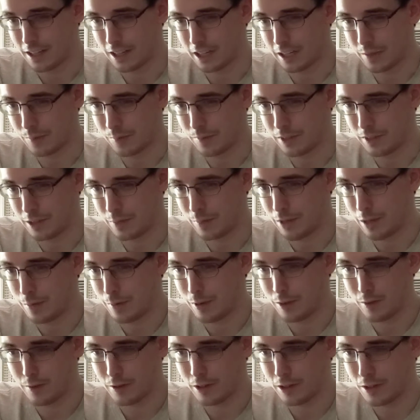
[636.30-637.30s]
It may
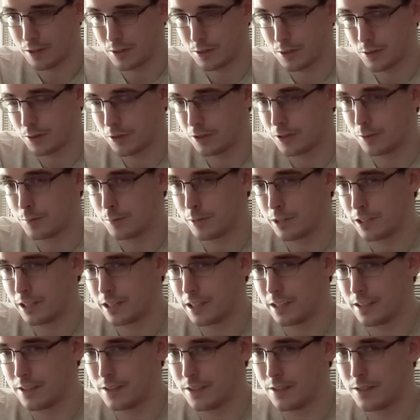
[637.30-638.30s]
be 3 years old, but
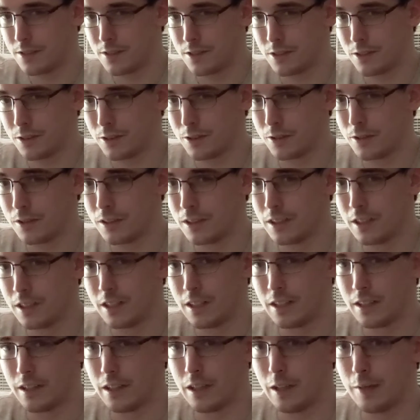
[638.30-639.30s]
it is still
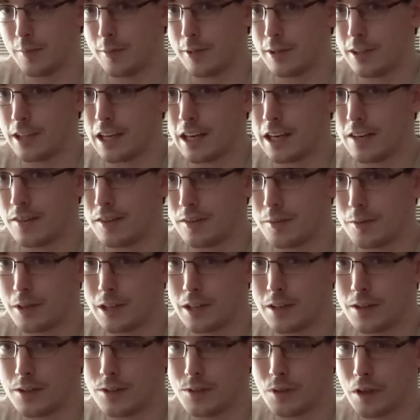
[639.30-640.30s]
alive and
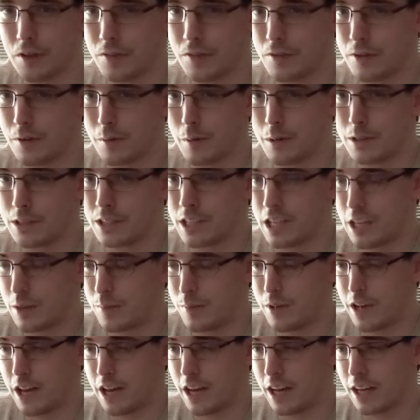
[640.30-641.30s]
well. So if I was to get
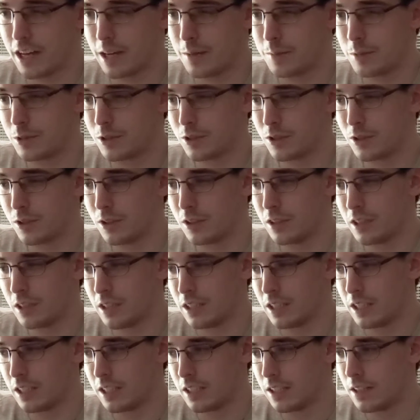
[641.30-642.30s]
it back, I'm sure
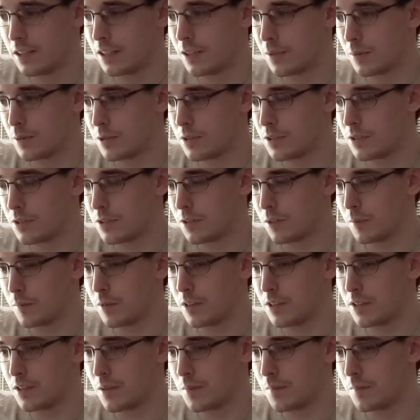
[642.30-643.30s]
there would still
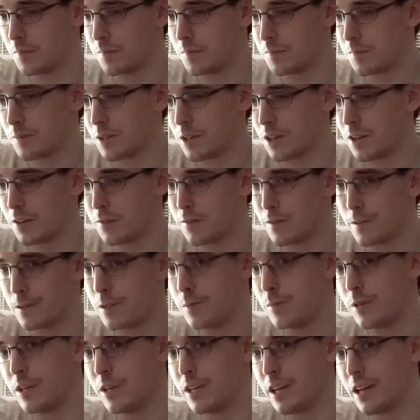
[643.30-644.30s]
be some
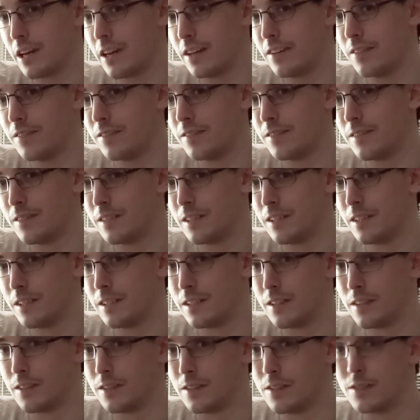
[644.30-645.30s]
fun to be had,
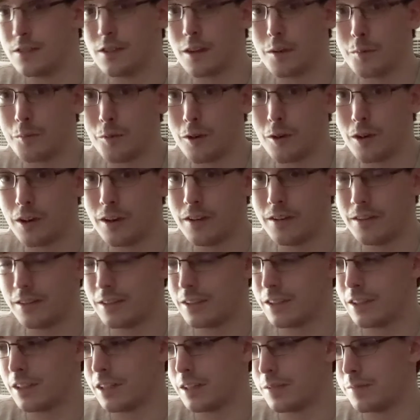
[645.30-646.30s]
somewhat.
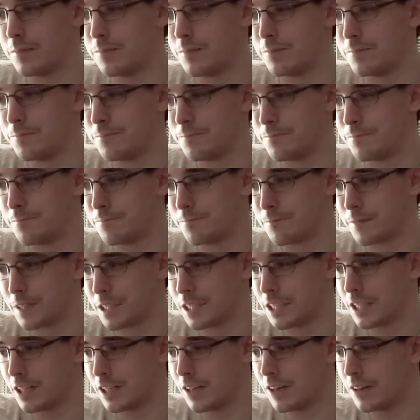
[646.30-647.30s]

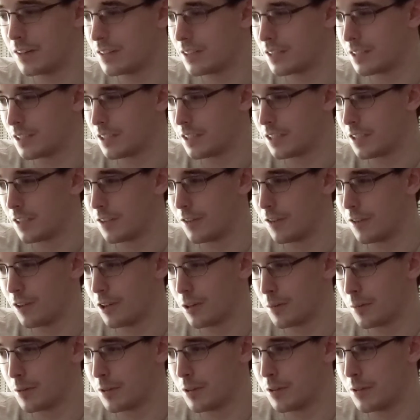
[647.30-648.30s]
You know,
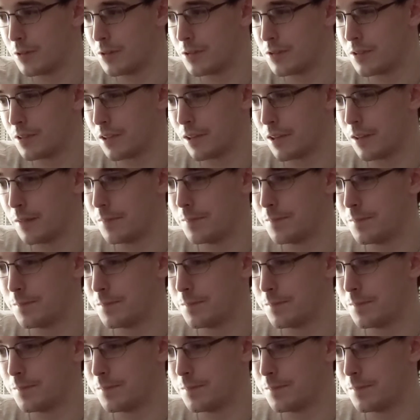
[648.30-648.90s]
along with those